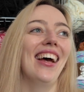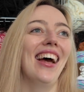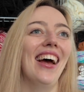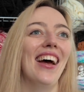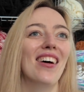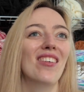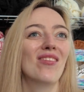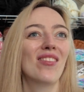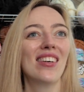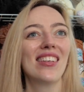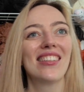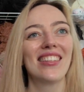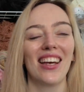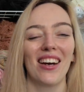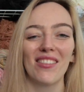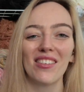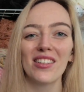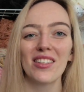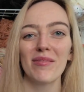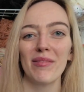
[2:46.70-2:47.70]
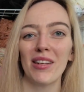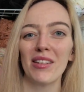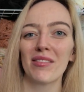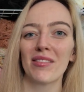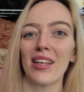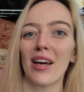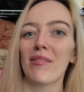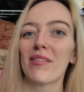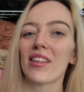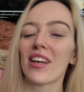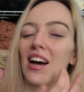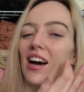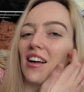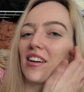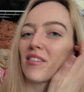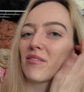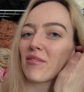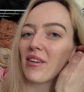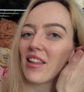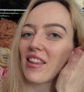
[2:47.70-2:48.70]
So yeah, I want to spend some time in the
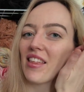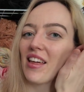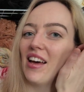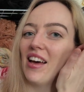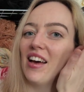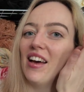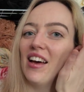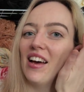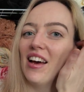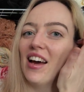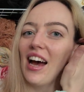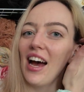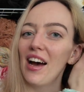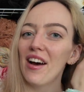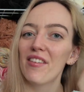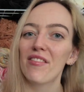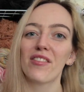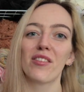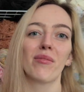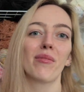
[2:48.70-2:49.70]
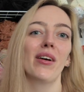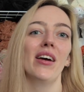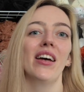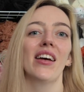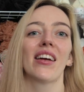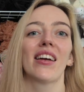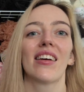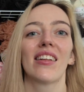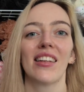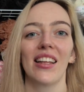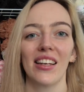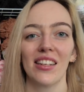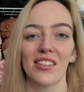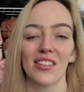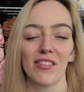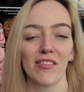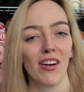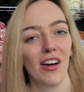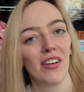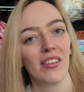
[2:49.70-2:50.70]
garden with her after work
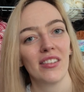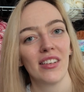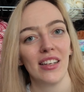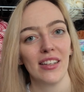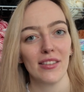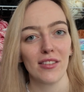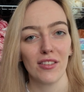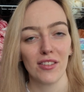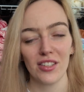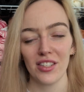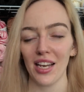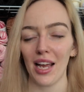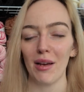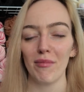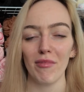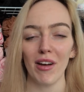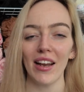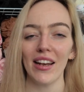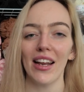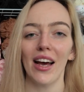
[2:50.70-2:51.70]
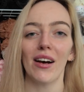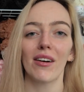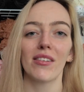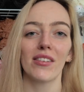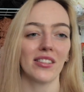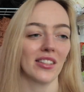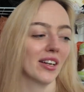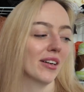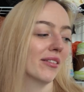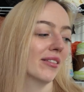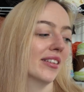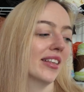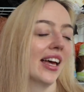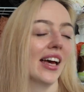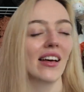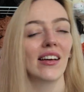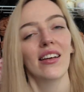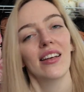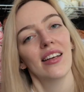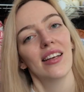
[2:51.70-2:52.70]
later on. It's lunchtime right now, so
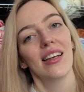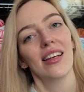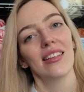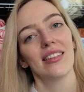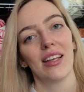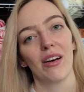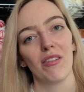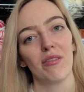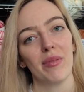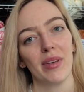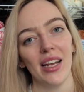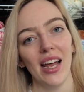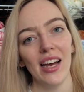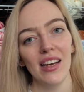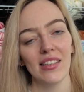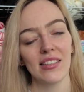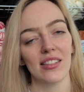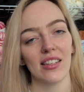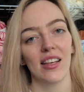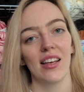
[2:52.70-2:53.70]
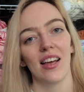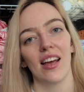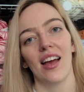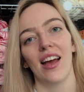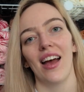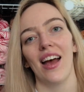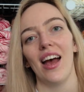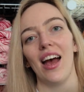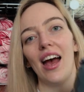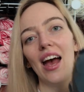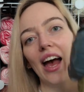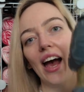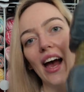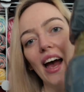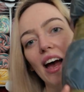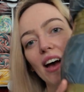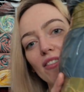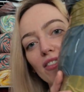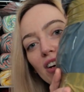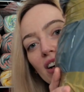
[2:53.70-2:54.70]
yeah, that will be nice.
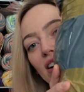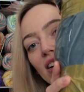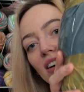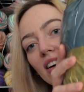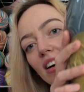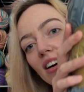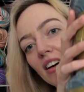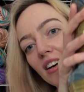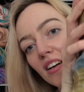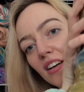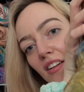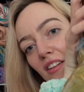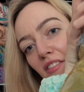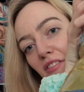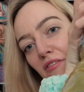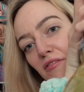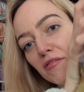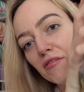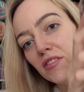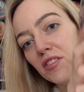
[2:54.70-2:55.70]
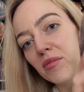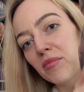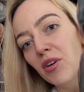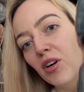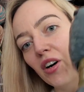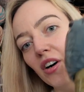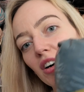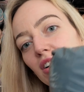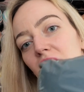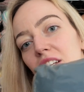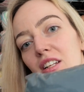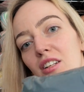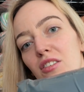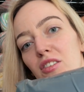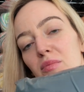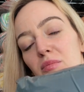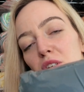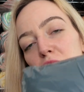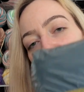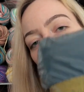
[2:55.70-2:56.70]
I've got a small, it
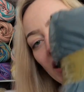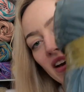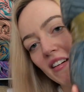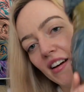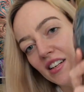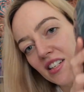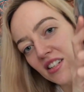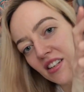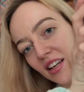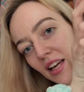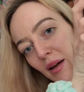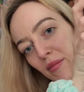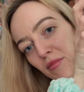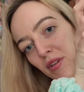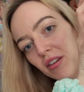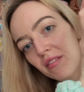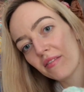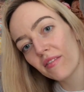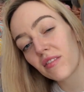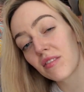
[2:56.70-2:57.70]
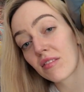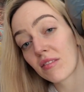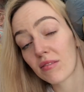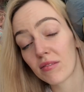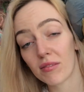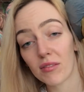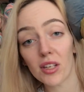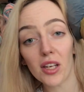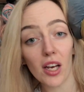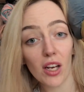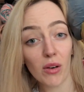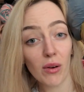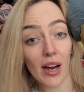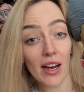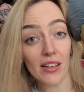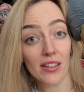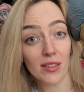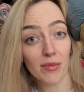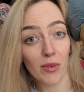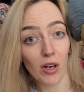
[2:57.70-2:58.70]
looks much bigger actually on camera,
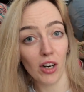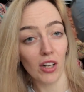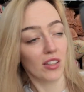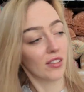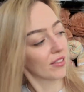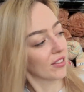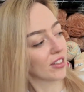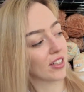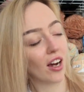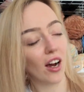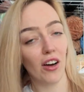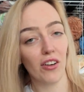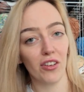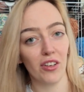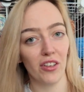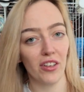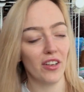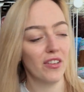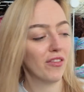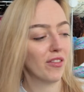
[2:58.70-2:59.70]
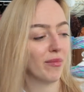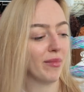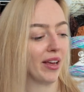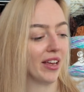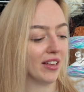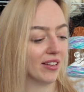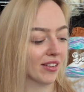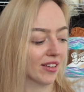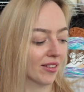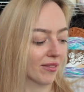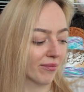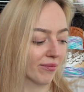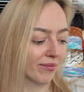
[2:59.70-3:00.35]
quite a small yarn order for me